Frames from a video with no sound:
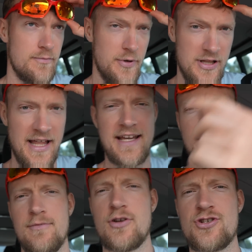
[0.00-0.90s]
But like,
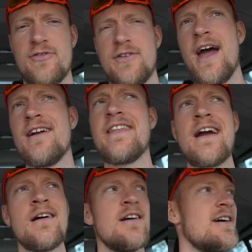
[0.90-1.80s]
I'm not sure if you heard
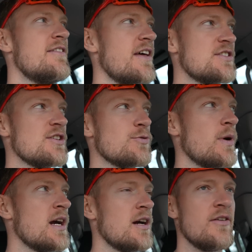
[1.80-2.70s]
there, this is
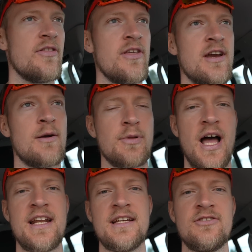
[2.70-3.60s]
where they are
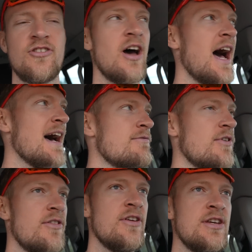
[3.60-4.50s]
planning to
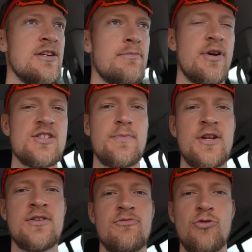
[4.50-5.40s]
have the
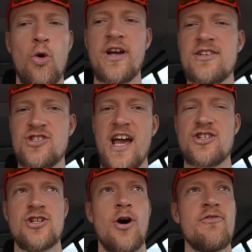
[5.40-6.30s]
Brisbane rowing
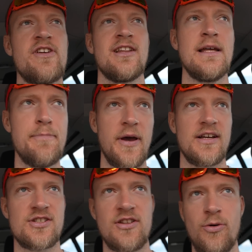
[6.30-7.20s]
section of the
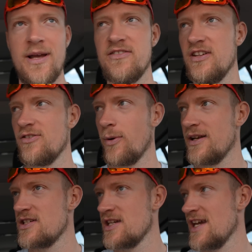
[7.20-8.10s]
Olympics in
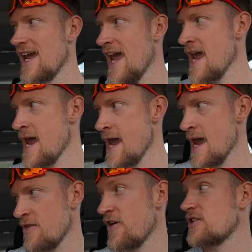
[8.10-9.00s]

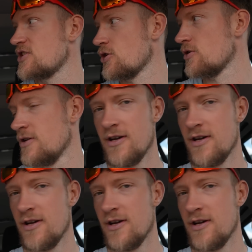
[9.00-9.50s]
2032.